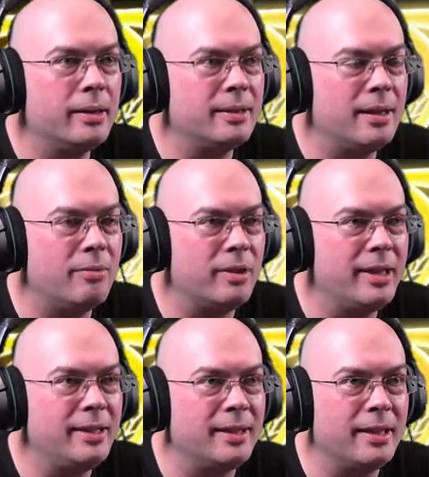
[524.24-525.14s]
They start
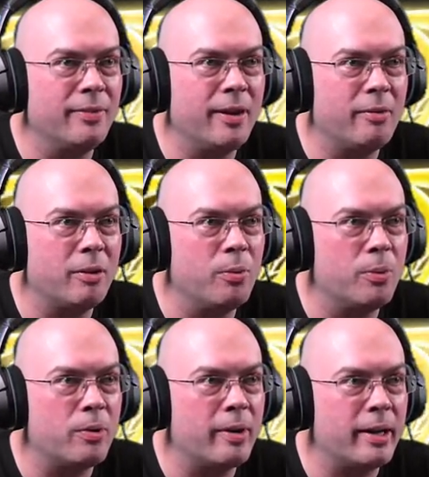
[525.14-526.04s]
releasing, if I
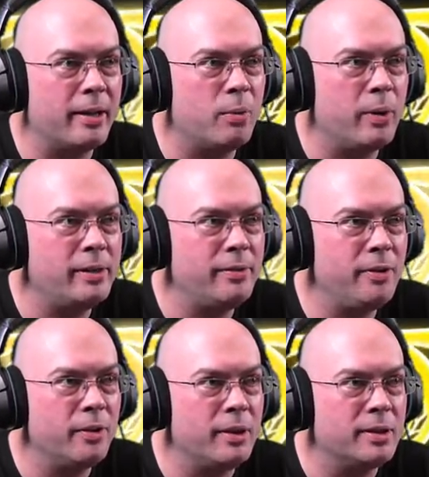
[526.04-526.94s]
recall correctly, quite a
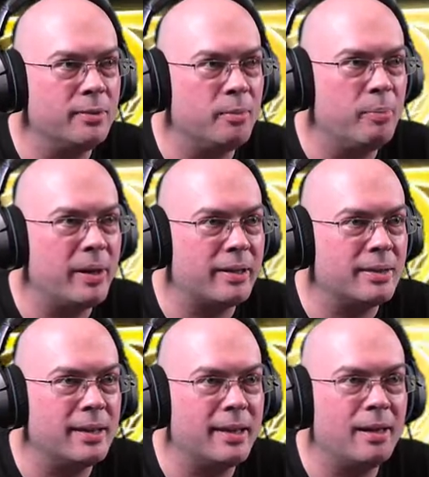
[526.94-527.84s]
few of these little
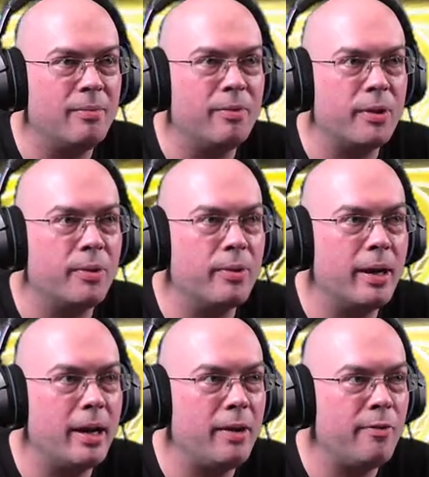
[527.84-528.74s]
buggers, and they come
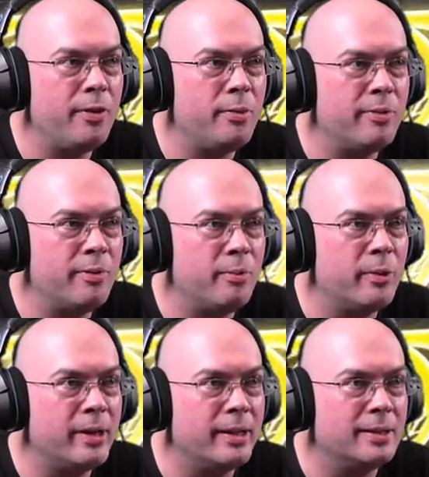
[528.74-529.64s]
through a few different
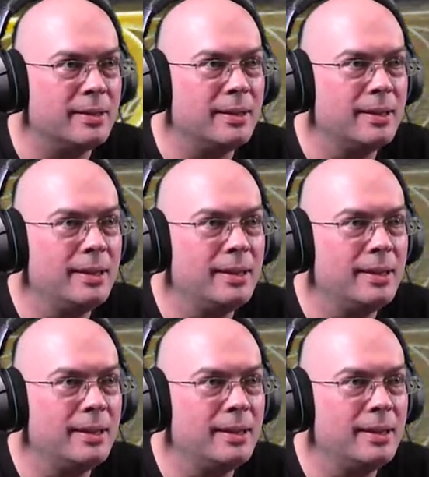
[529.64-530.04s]
ways.